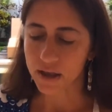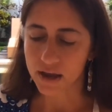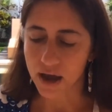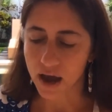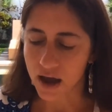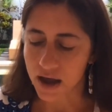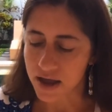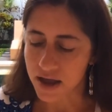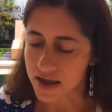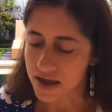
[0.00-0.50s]

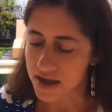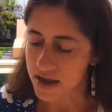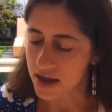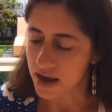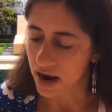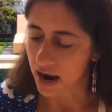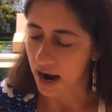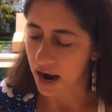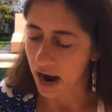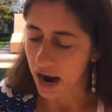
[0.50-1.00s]

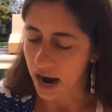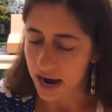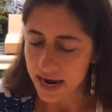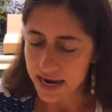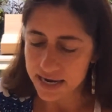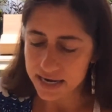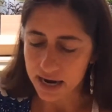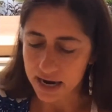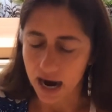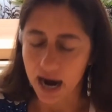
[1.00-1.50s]

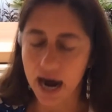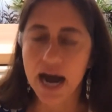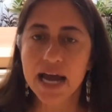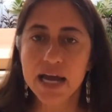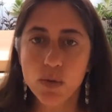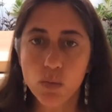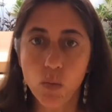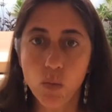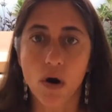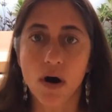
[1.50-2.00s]

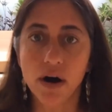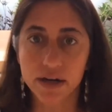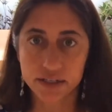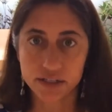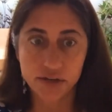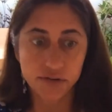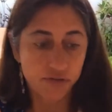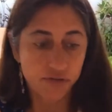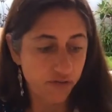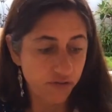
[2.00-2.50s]
I
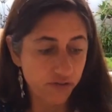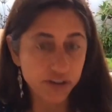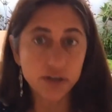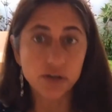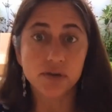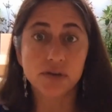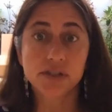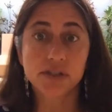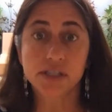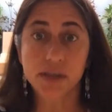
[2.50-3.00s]
want to
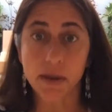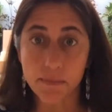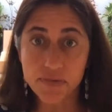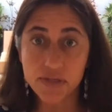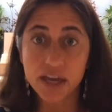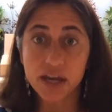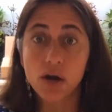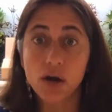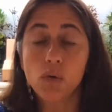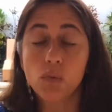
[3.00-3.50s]
feel
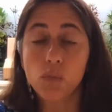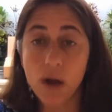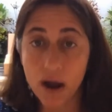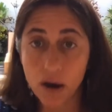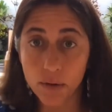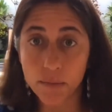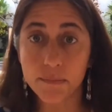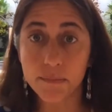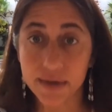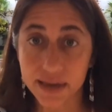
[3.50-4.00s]
something
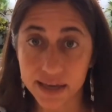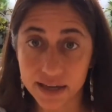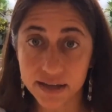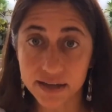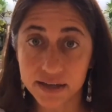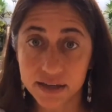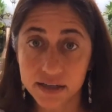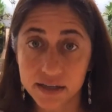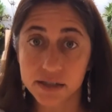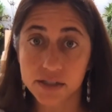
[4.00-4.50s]
around
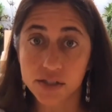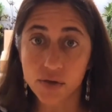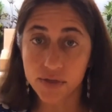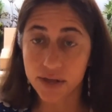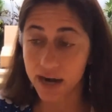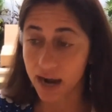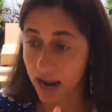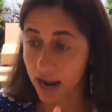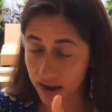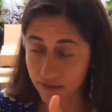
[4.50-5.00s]
me so
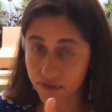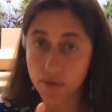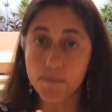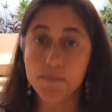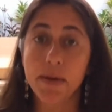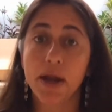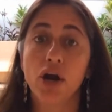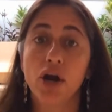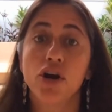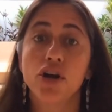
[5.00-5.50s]
that I have a
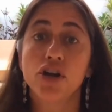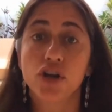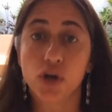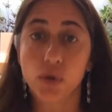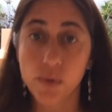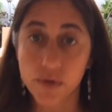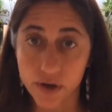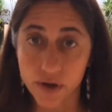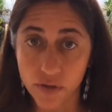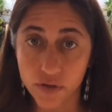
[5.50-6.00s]

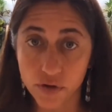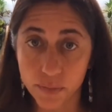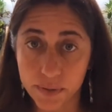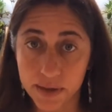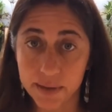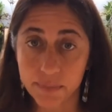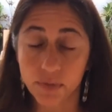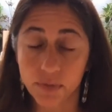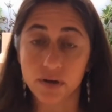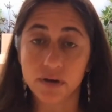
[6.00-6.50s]
barrier with other
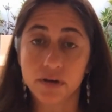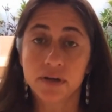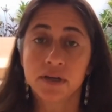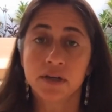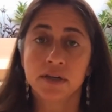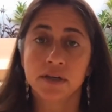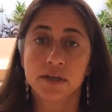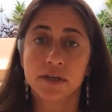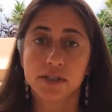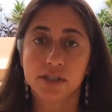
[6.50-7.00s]
people.
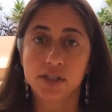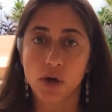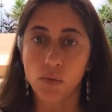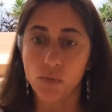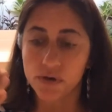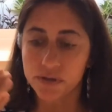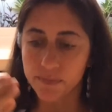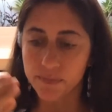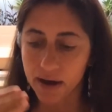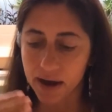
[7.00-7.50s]
So
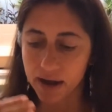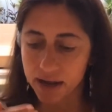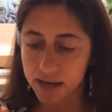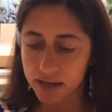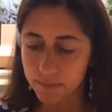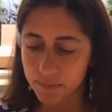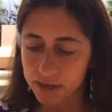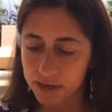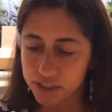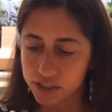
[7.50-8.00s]
with
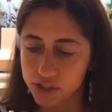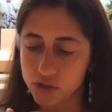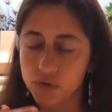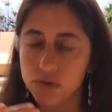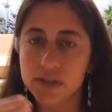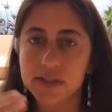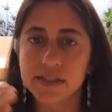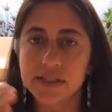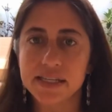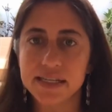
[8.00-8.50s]
my
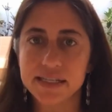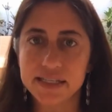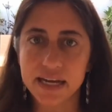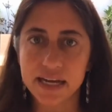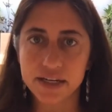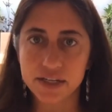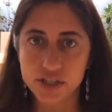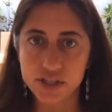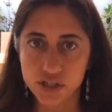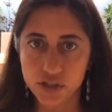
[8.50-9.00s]
students that
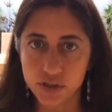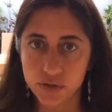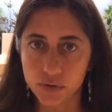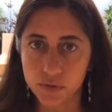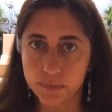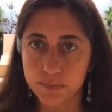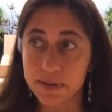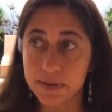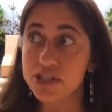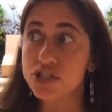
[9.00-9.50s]
tend
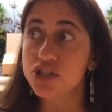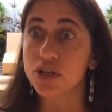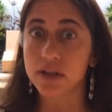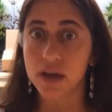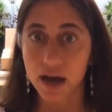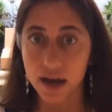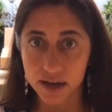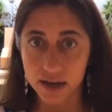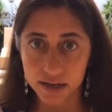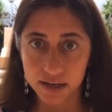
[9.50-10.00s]
to binge a
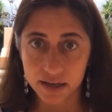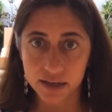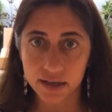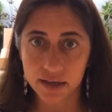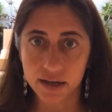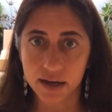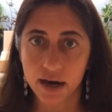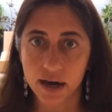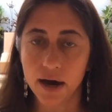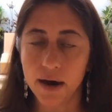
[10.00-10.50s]
lot,
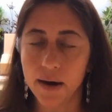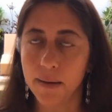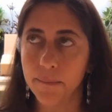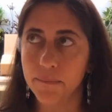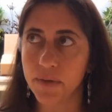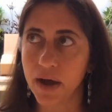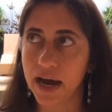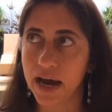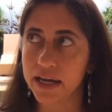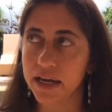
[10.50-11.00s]

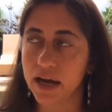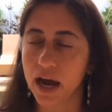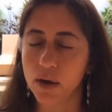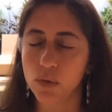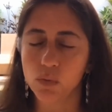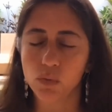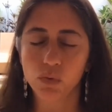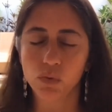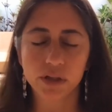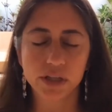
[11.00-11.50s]
I
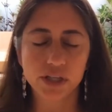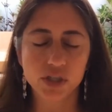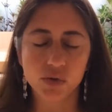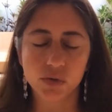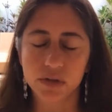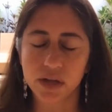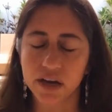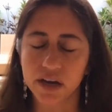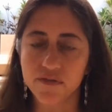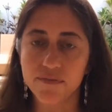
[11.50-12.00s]
really do
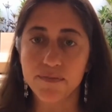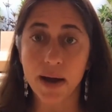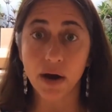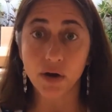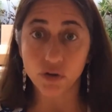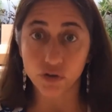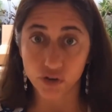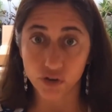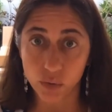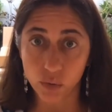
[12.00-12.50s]
a lot of
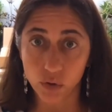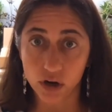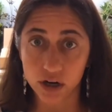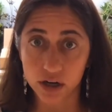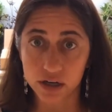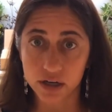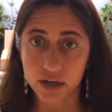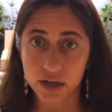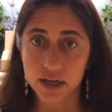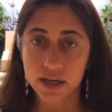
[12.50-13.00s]
boundary
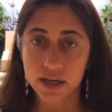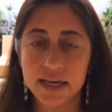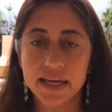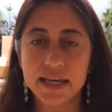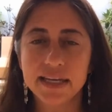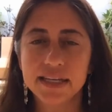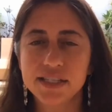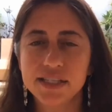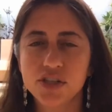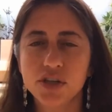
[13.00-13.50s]
work.
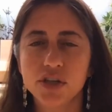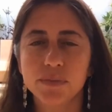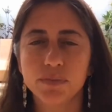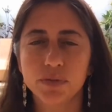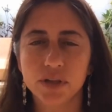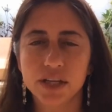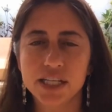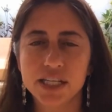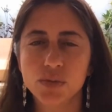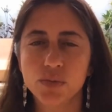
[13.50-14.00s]
Is there a
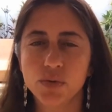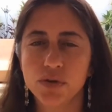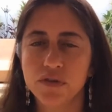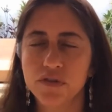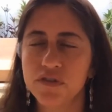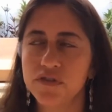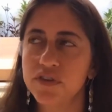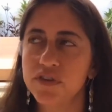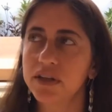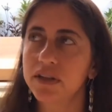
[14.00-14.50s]
place where you
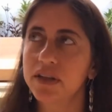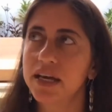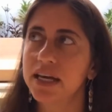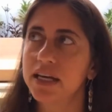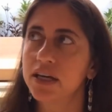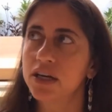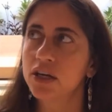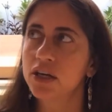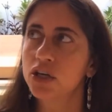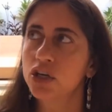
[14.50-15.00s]
feel
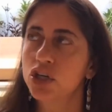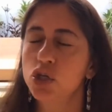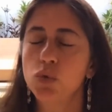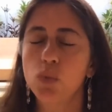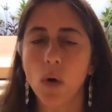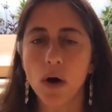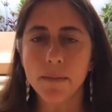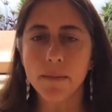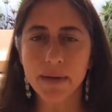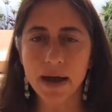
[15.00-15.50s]
like you
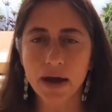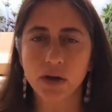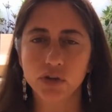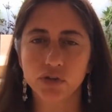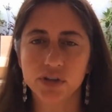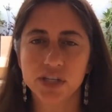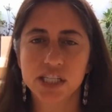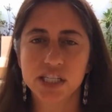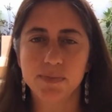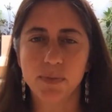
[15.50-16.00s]
want
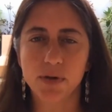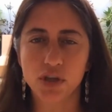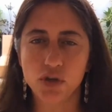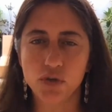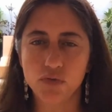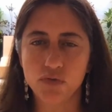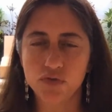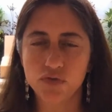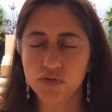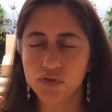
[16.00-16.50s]
boundaries, but
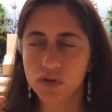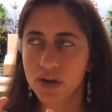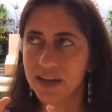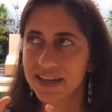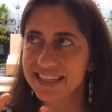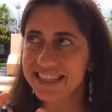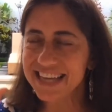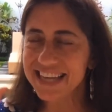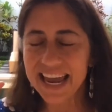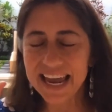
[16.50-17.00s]
you
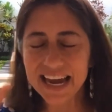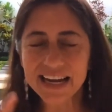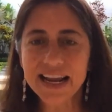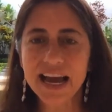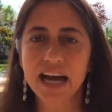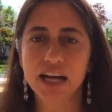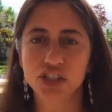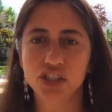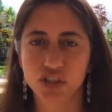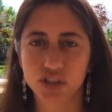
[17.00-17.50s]
can't
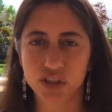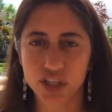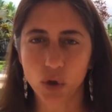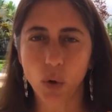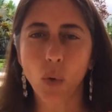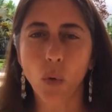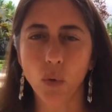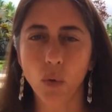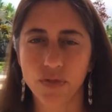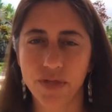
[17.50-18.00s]
actually
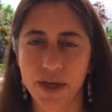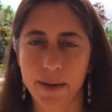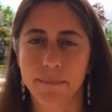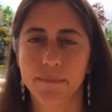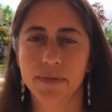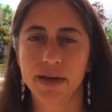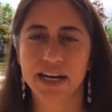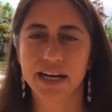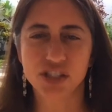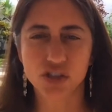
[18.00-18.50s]
hold
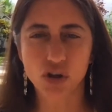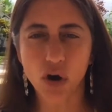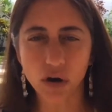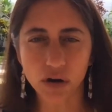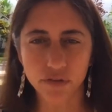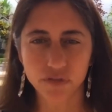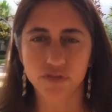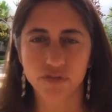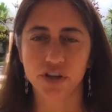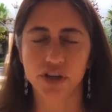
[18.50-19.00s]
them and it's
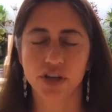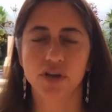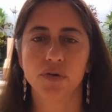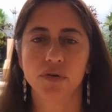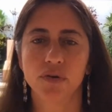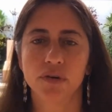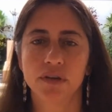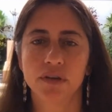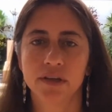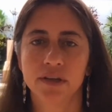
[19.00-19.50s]
hard for you?
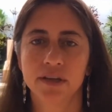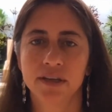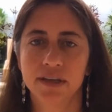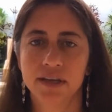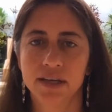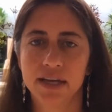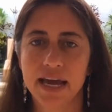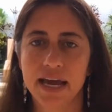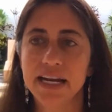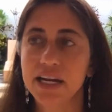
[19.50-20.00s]

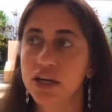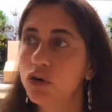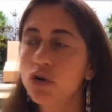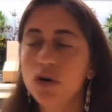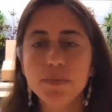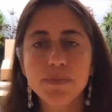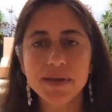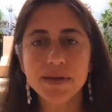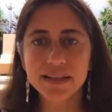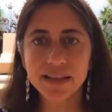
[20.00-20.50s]
And it
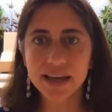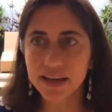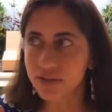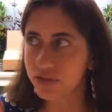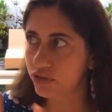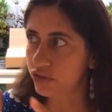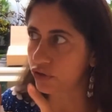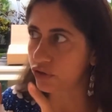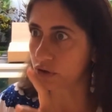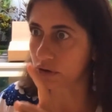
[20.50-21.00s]
could be
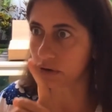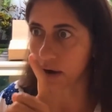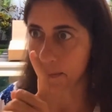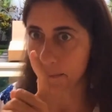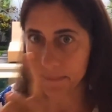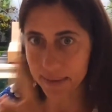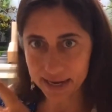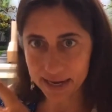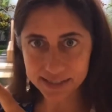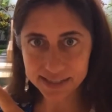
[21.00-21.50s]
like they're
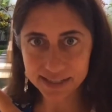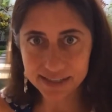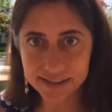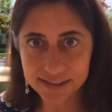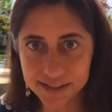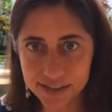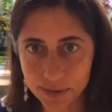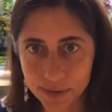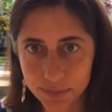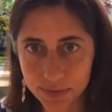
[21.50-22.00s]
amazing
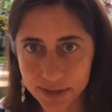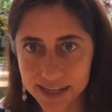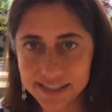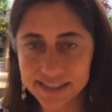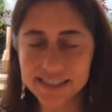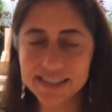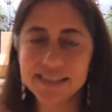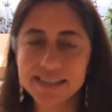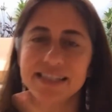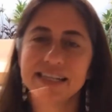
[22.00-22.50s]
in some
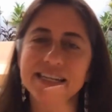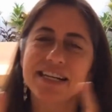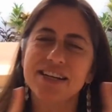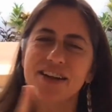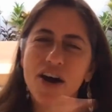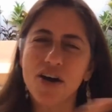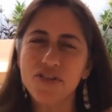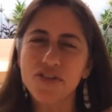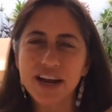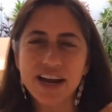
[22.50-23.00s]
places, and in
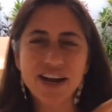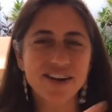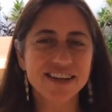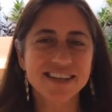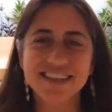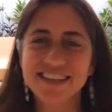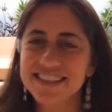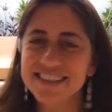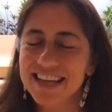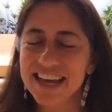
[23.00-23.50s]
other
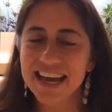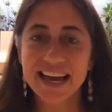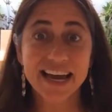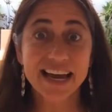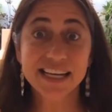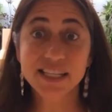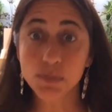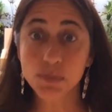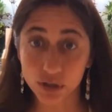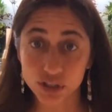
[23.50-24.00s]
areas,
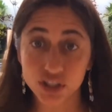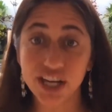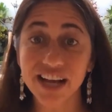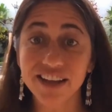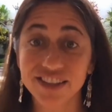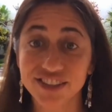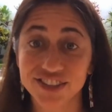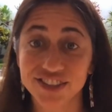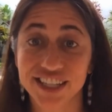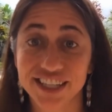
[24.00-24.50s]
it's more
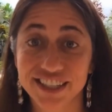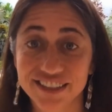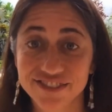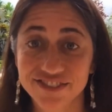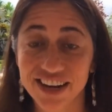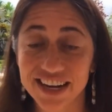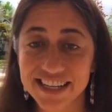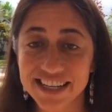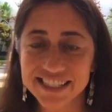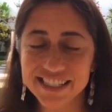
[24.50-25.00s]
challenging,
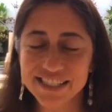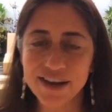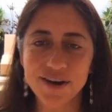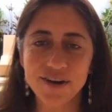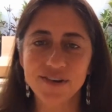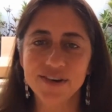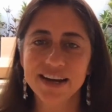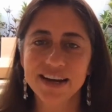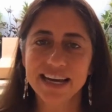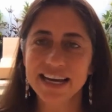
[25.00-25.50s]
right?
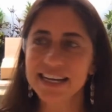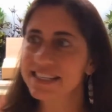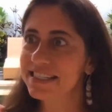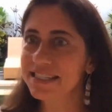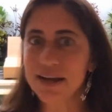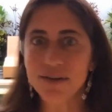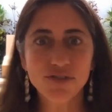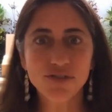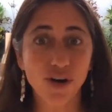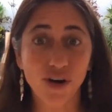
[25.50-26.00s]
So it's
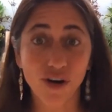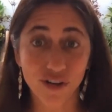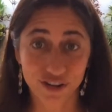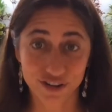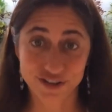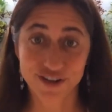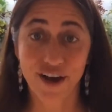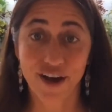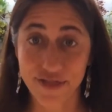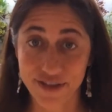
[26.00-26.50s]
never all
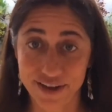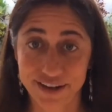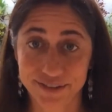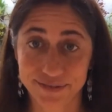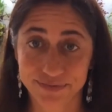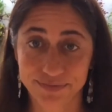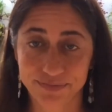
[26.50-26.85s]
or nothing.